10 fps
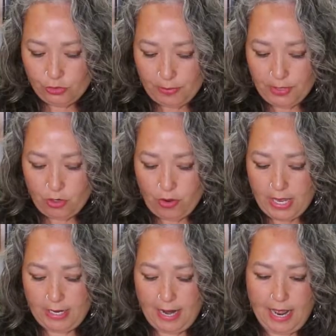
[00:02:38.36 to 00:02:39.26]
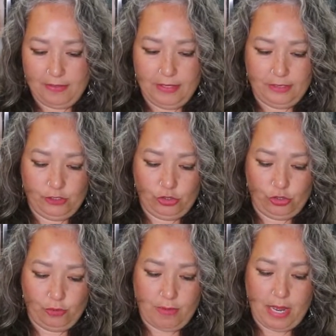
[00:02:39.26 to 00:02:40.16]
I'm gonna go ahead and add this
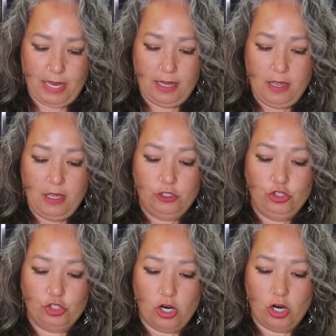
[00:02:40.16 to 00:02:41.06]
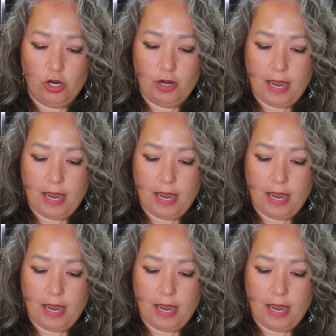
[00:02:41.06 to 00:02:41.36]
to my jar.